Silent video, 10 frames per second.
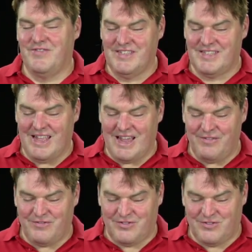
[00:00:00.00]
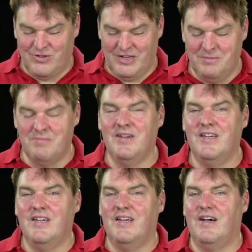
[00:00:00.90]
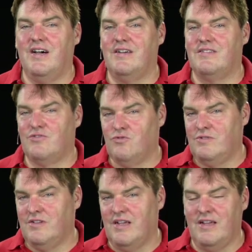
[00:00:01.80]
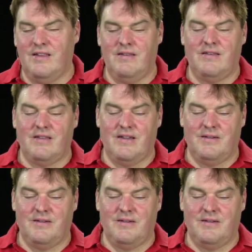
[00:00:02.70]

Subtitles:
this live stream soon, and